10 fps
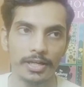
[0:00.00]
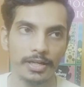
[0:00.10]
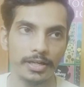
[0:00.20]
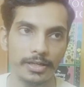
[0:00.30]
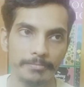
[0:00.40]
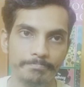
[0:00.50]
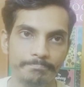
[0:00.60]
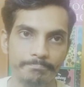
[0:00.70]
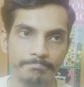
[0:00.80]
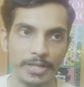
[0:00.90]
uh,
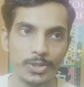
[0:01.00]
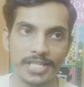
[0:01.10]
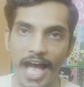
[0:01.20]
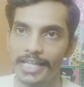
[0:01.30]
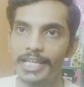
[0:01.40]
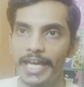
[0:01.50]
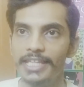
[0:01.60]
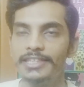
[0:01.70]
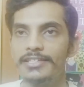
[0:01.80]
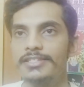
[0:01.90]
because I
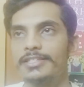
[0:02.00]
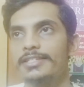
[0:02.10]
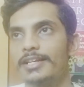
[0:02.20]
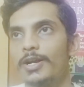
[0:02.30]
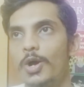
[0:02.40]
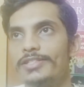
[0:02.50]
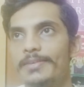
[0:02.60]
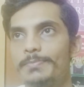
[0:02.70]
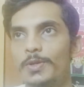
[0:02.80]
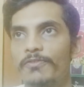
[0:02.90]
like this
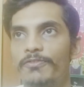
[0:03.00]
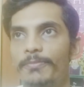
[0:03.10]
concepts of